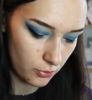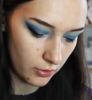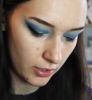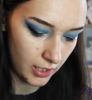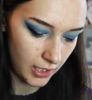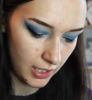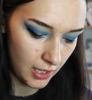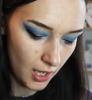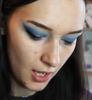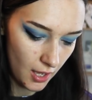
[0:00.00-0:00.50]

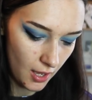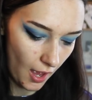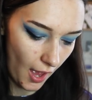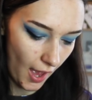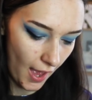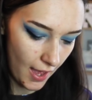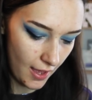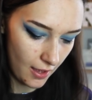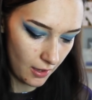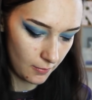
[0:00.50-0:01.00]
pretty.
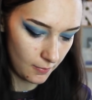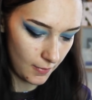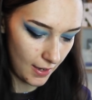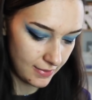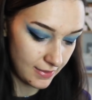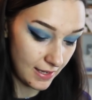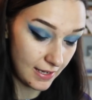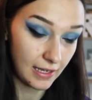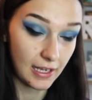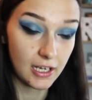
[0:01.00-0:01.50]

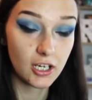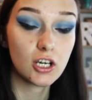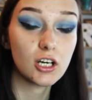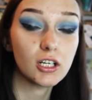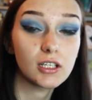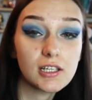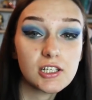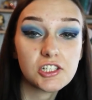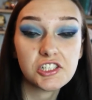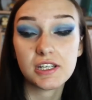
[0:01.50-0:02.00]
And they like
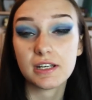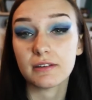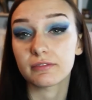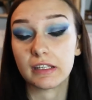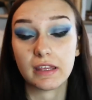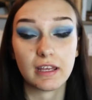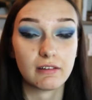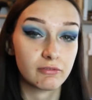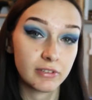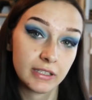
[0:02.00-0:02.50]
colour shift
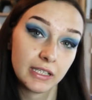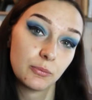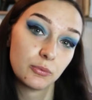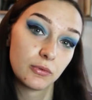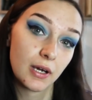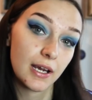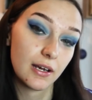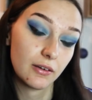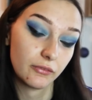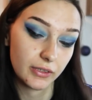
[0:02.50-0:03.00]
and they're really
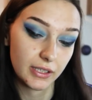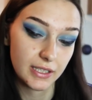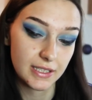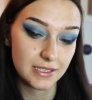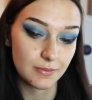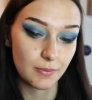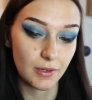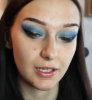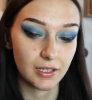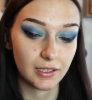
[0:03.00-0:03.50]
bright and really
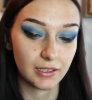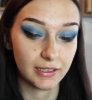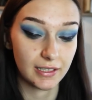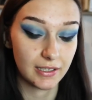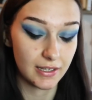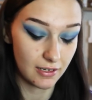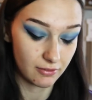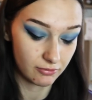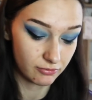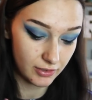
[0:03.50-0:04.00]
sparkly
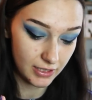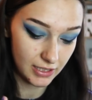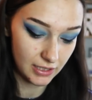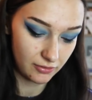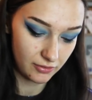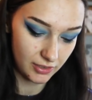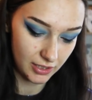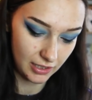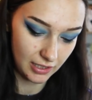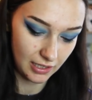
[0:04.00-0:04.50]
and they're
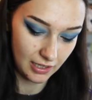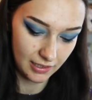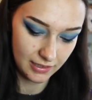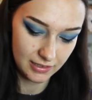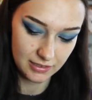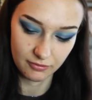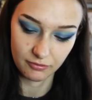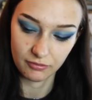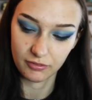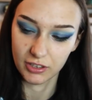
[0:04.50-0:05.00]
really, really
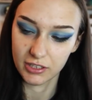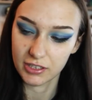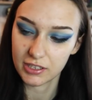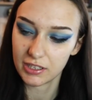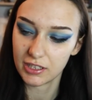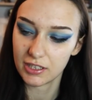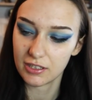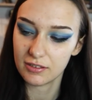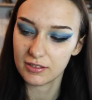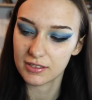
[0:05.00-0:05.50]
nice and fun
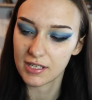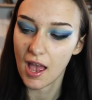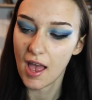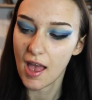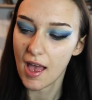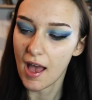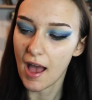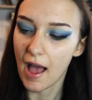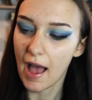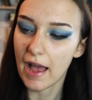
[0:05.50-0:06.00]
to use.
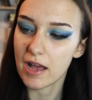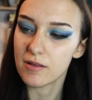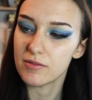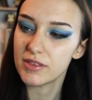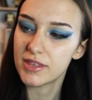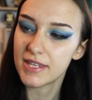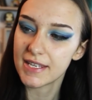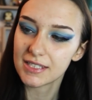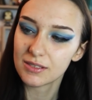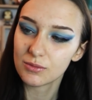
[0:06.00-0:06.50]

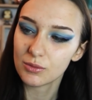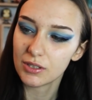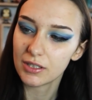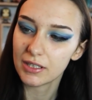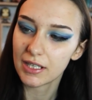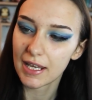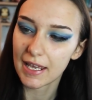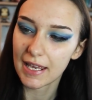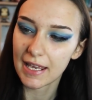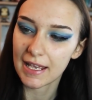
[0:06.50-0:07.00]
And this
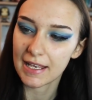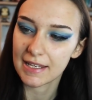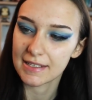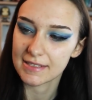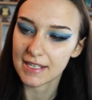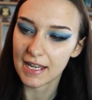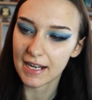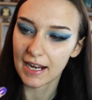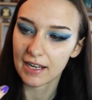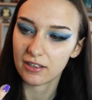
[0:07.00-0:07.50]
one
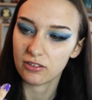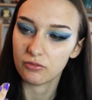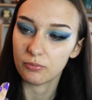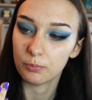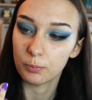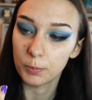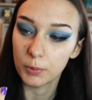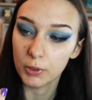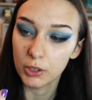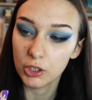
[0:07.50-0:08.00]
is a kind of
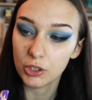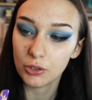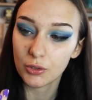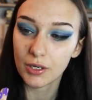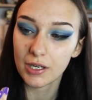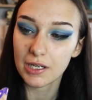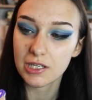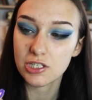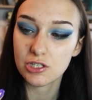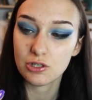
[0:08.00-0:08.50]

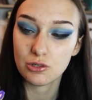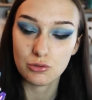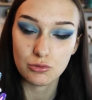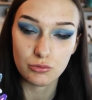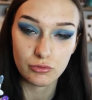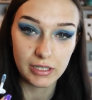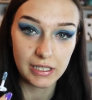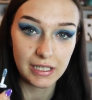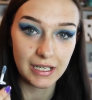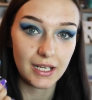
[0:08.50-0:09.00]
bluish,
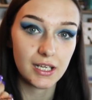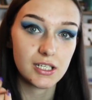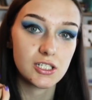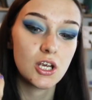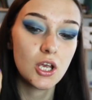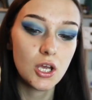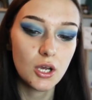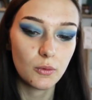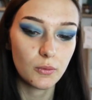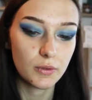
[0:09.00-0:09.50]
greenish
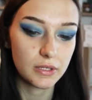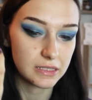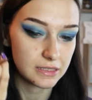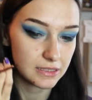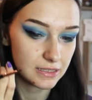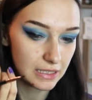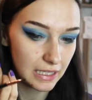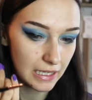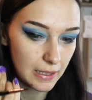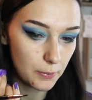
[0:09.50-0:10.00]
with a
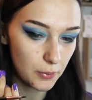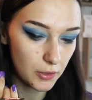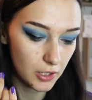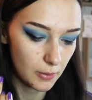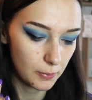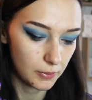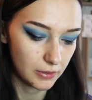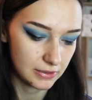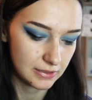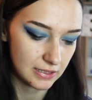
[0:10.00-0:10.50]
slight
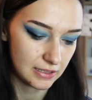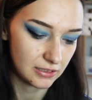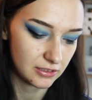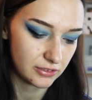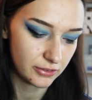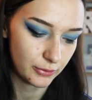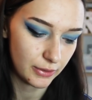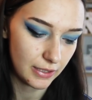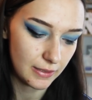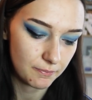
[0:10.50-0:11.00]
purple tint
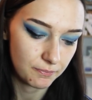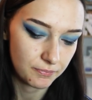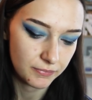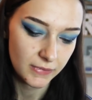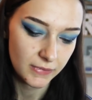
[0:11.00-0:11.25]
to it.